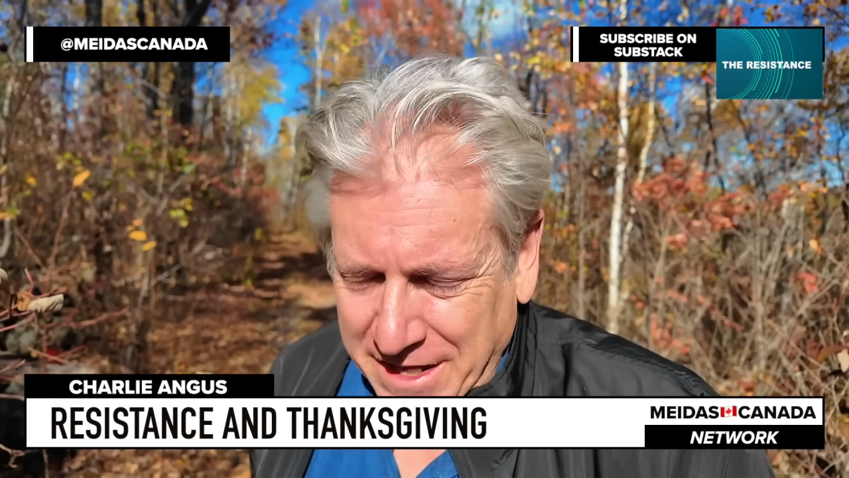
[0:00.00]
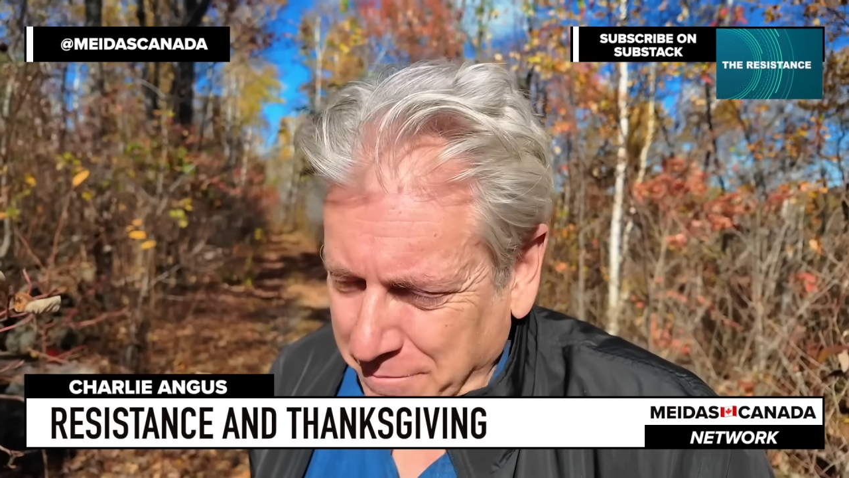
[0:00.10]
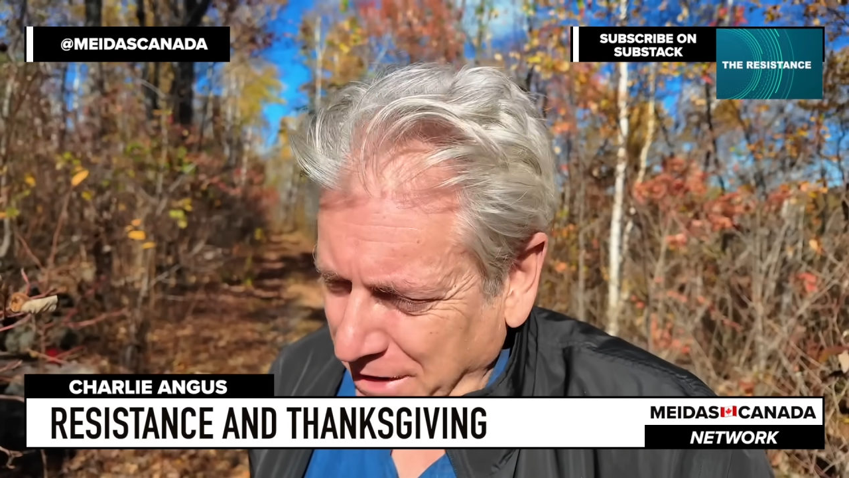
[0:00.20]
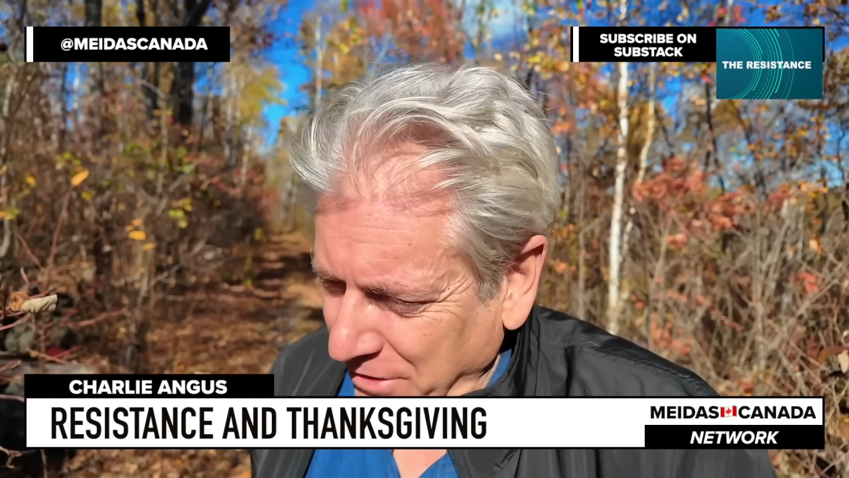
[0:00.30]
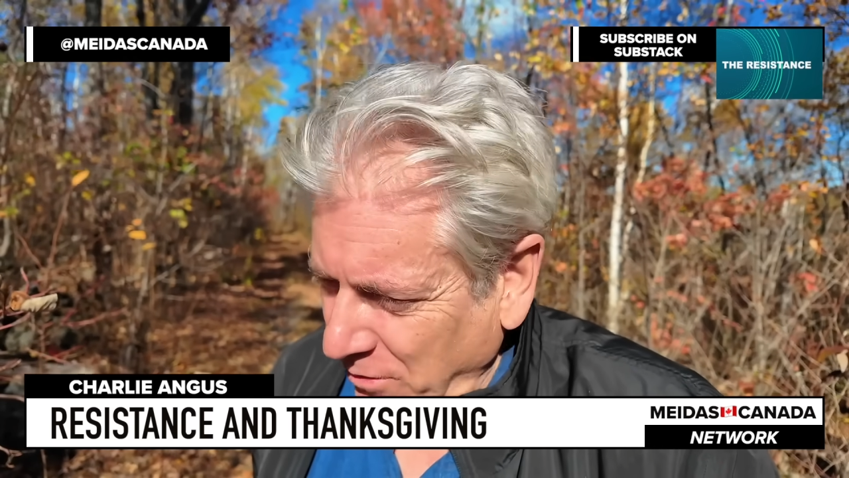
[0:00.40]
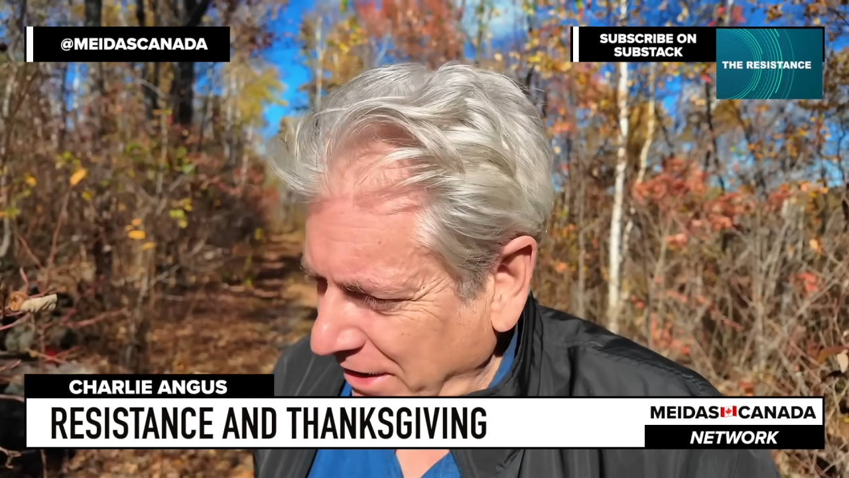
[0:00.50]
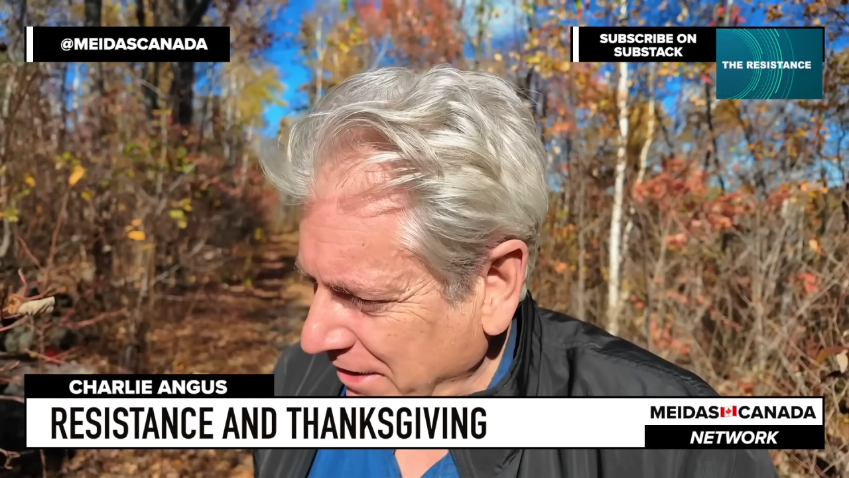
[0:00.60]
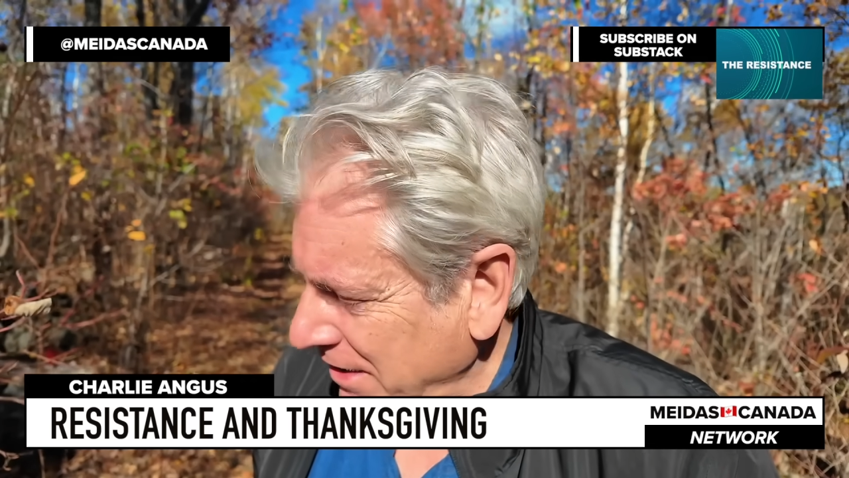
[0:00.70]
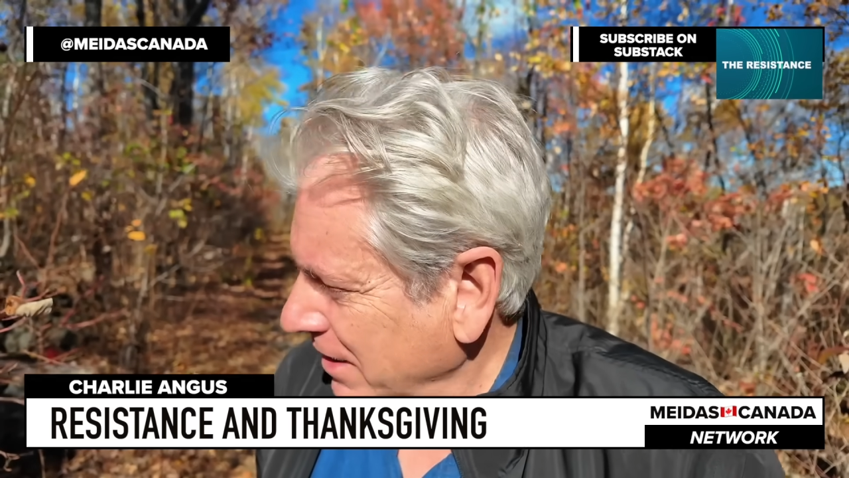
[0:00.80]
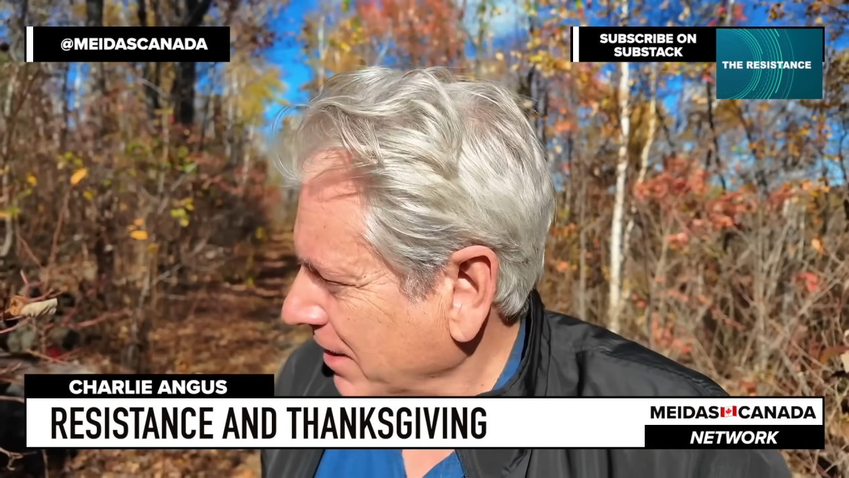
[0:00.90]
And by the
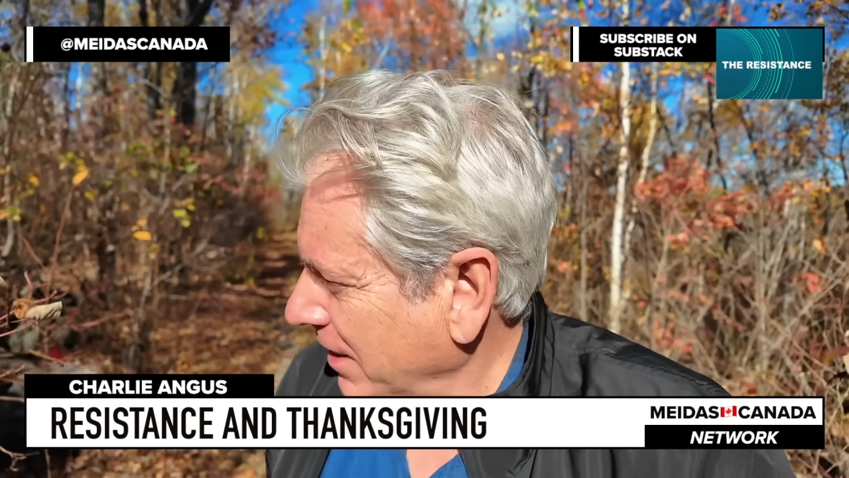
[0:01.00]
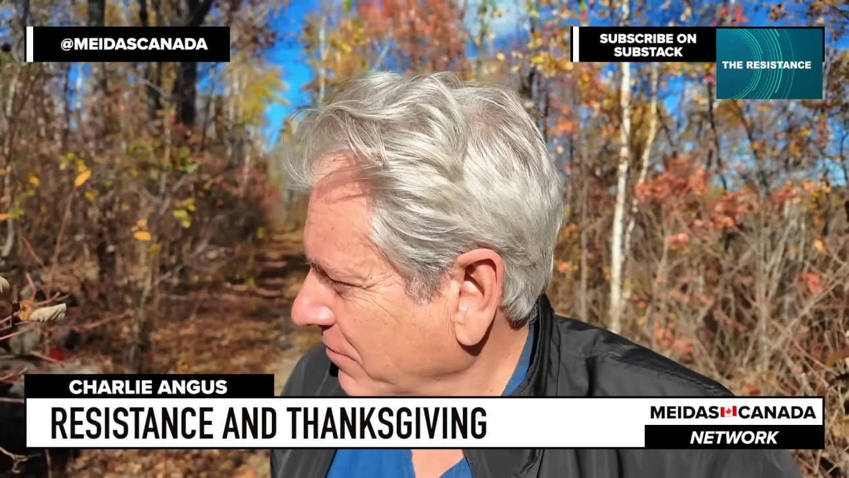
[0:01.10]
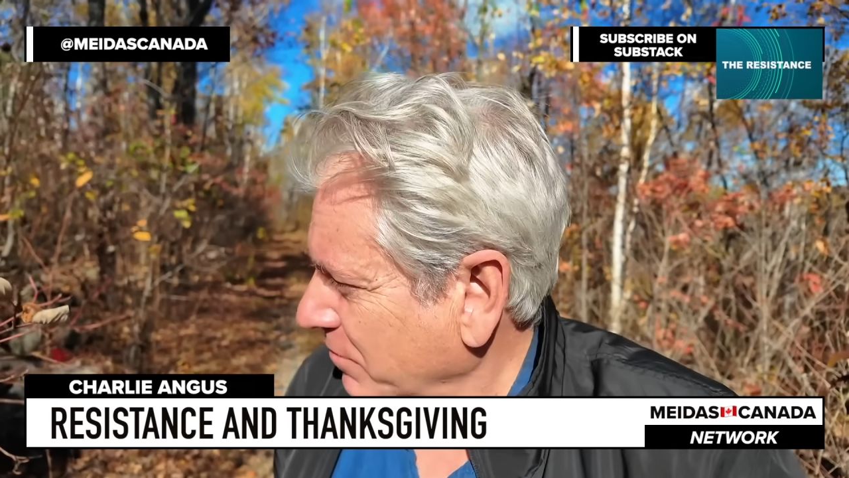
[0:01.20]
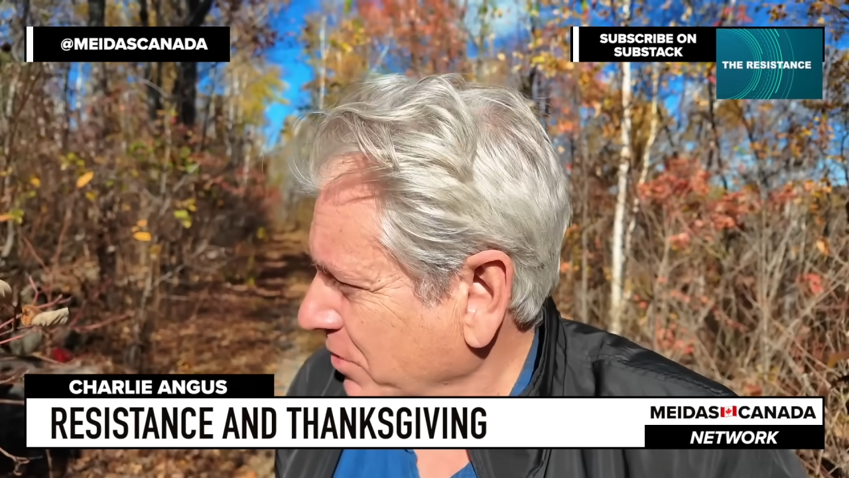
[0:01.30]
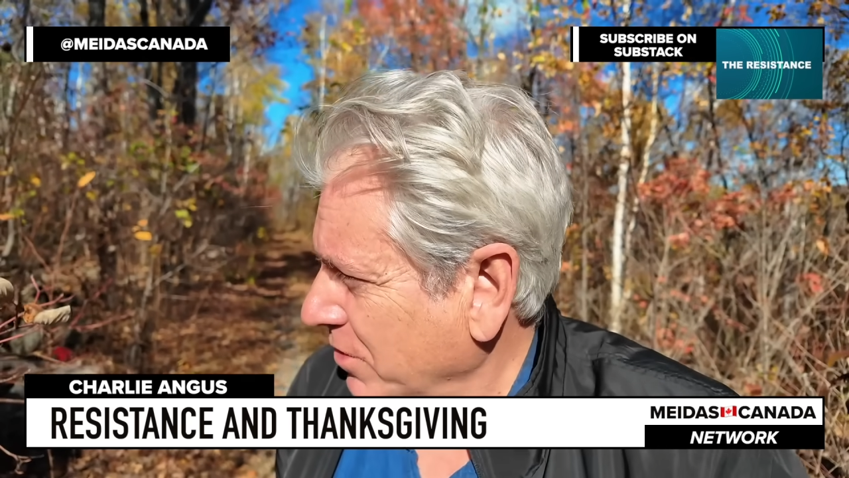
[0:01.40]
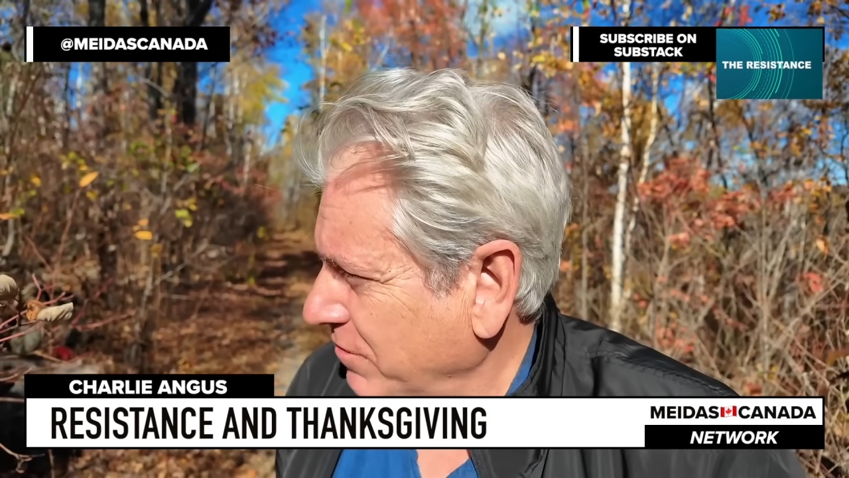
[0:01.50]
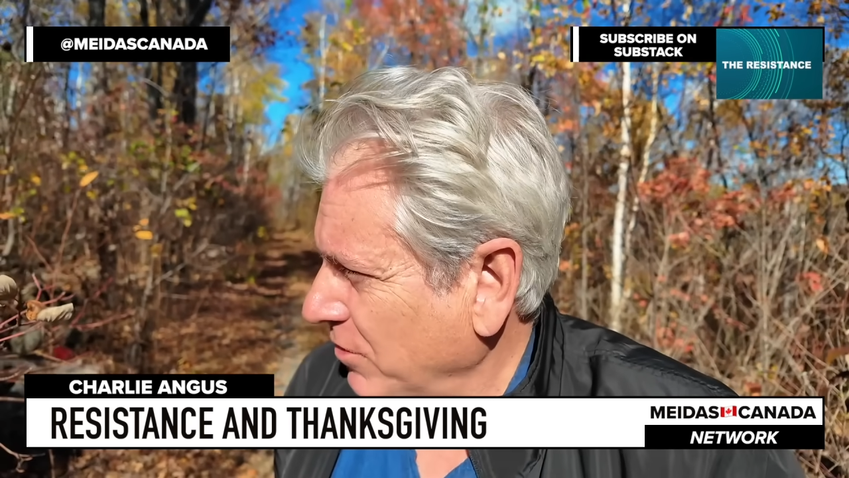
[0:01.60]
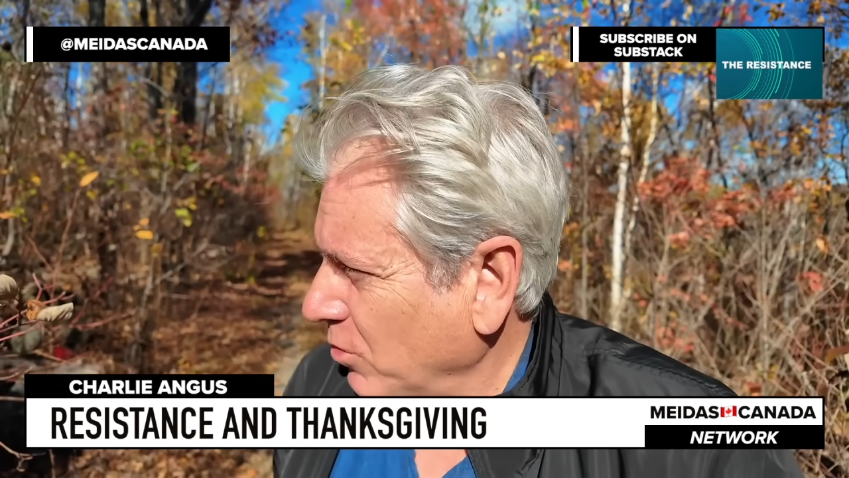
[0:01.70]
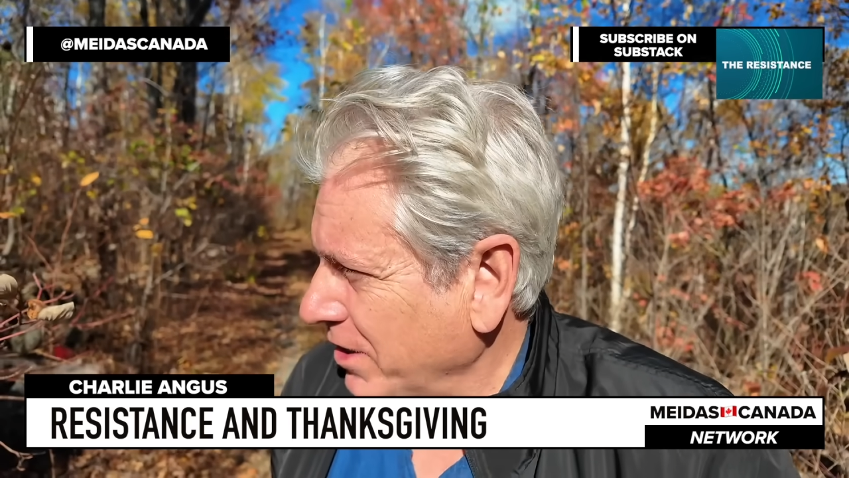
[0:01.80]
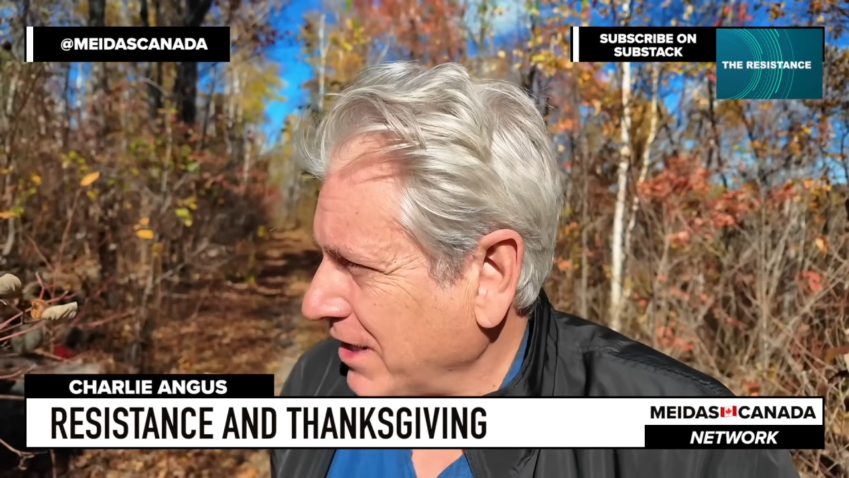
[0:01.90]
way, going to have a
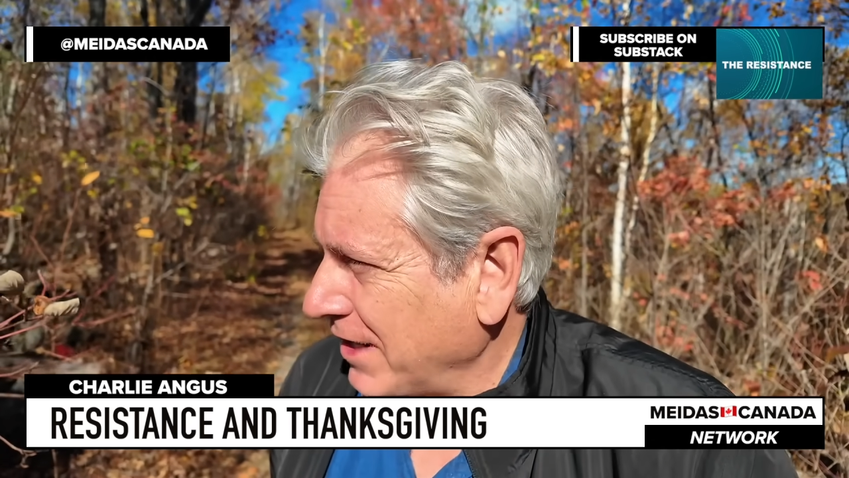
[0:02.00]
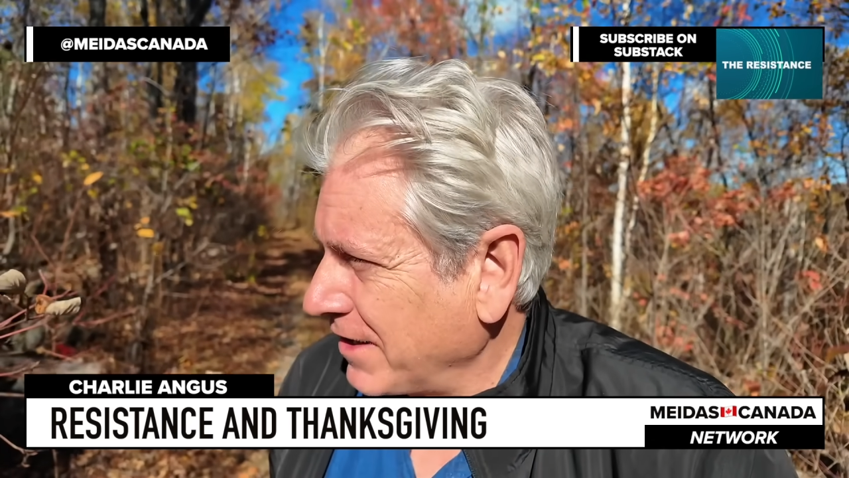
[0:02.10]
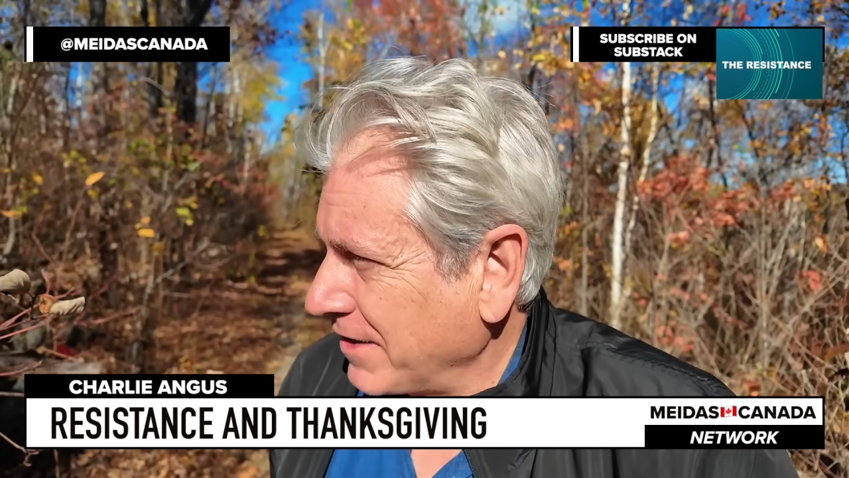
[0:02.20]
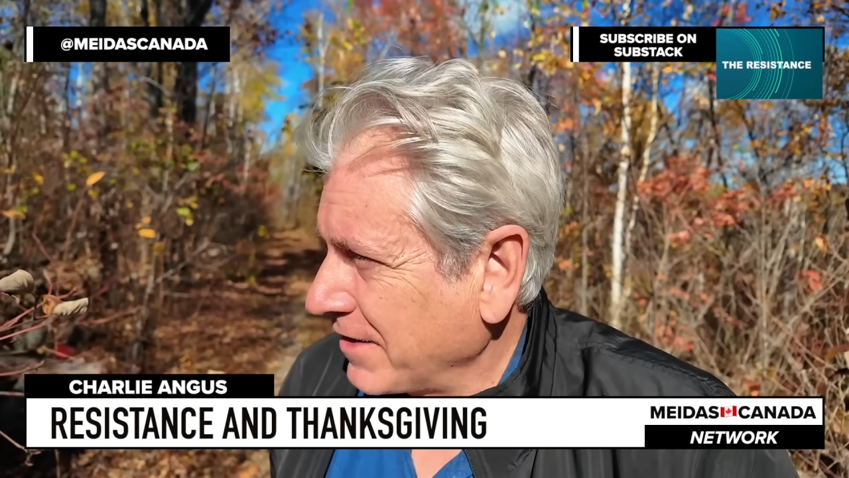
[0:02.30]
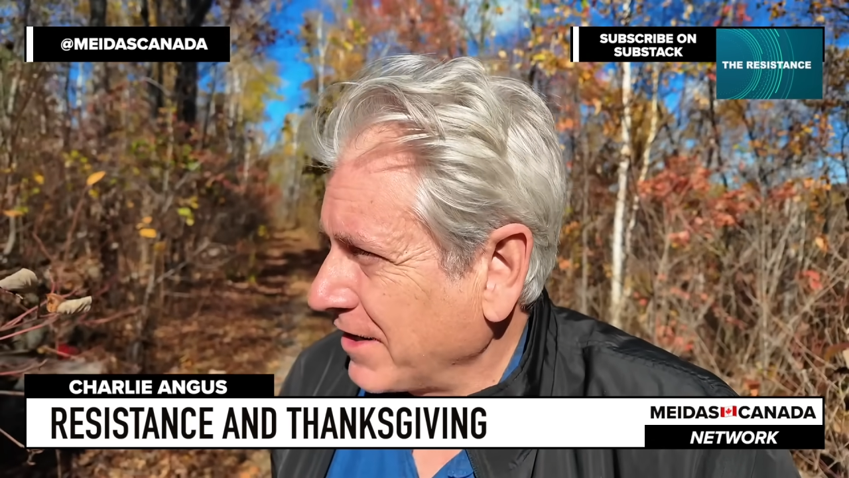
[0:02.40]
beautiful weekend